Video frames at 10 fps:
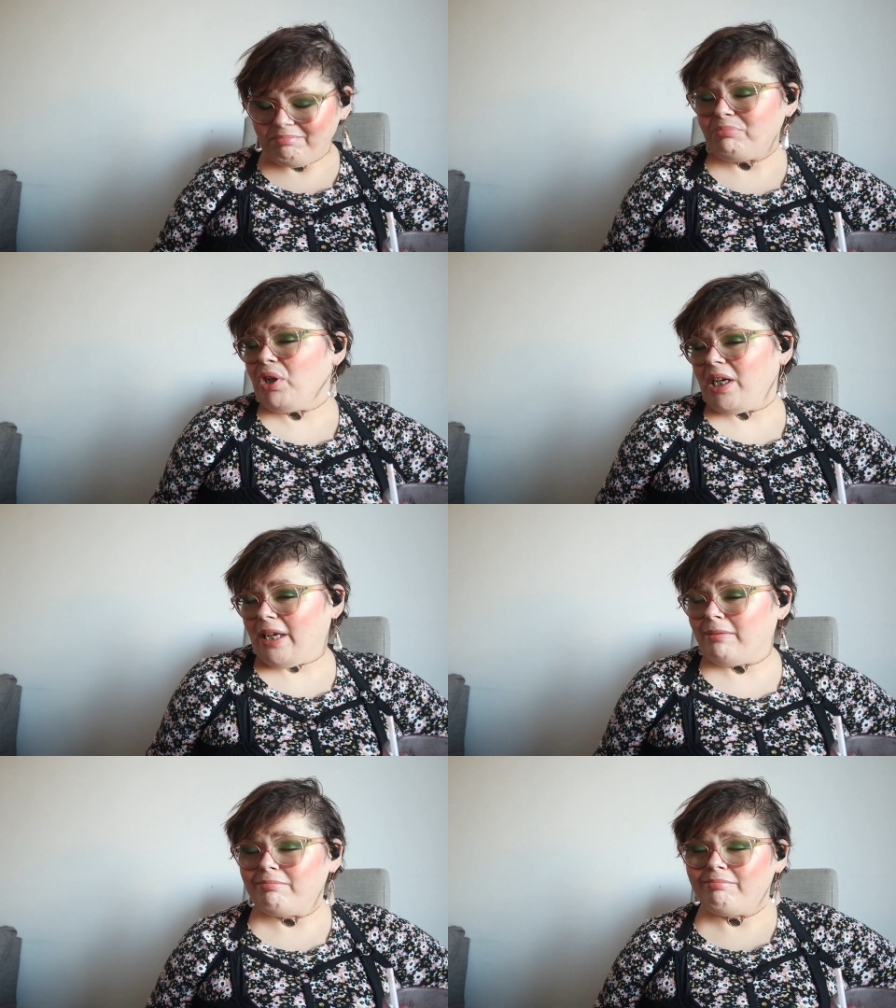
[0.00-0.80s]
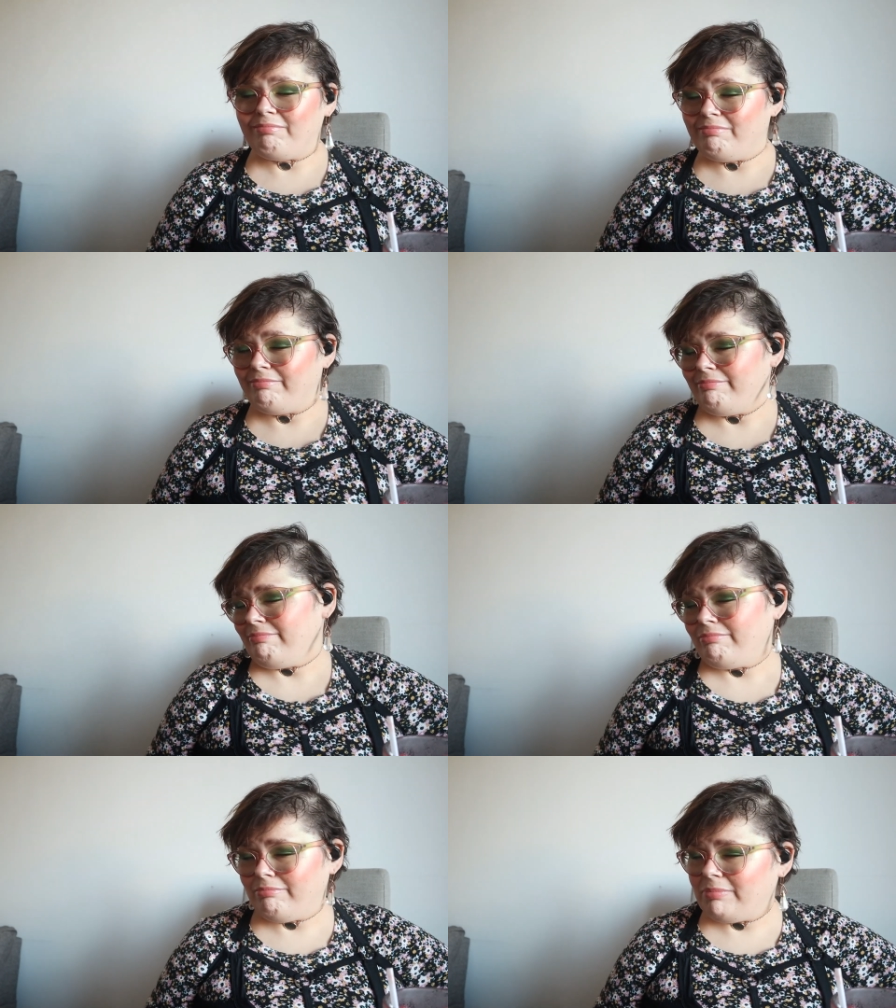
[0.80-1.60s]
Pretty,
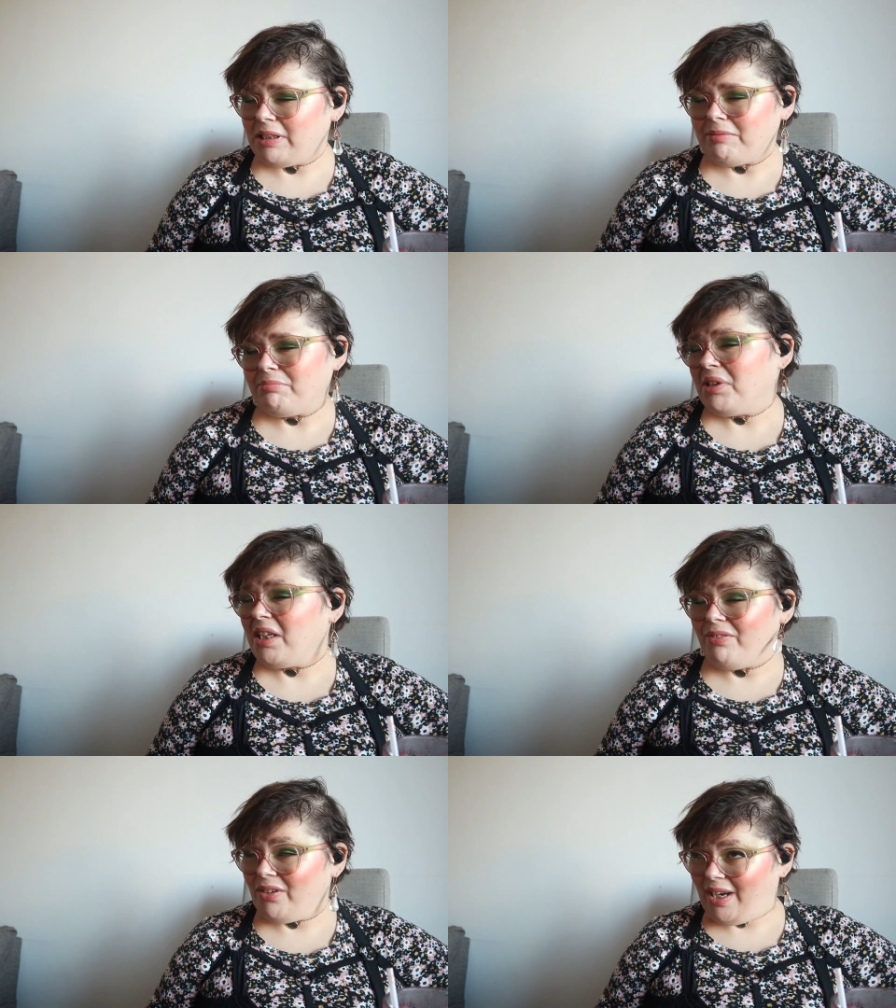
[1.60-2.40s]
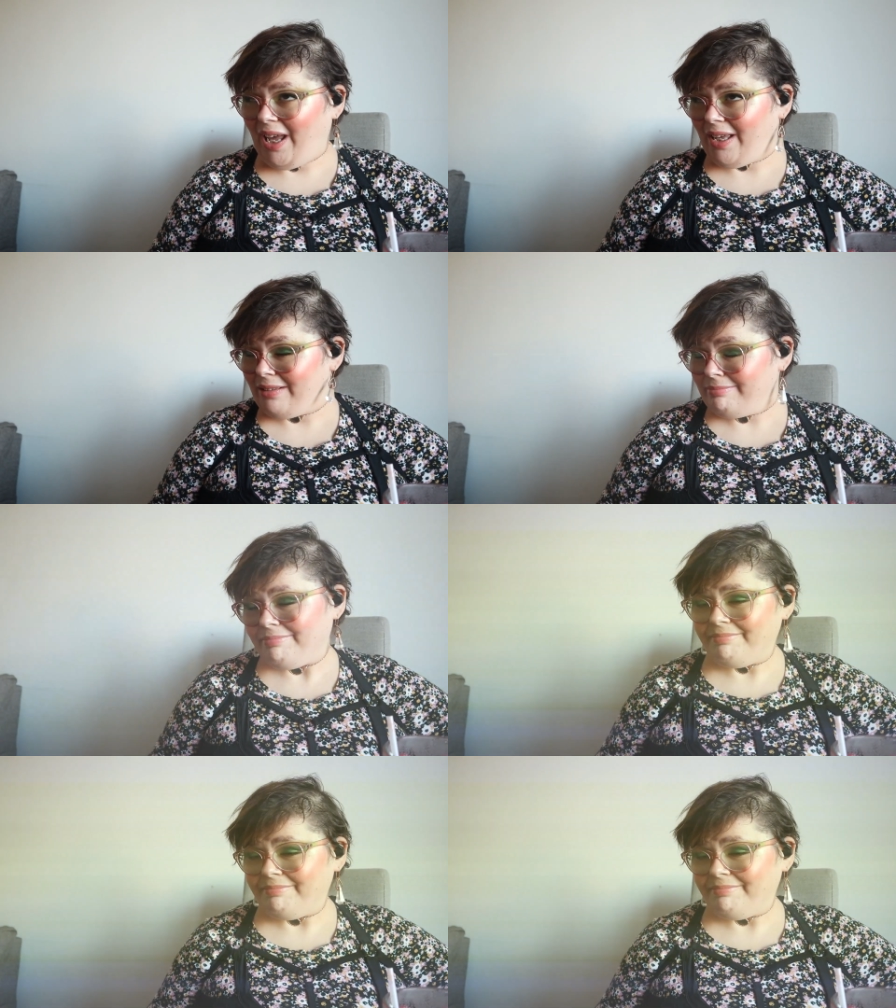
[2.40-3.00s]
but pretty for an and.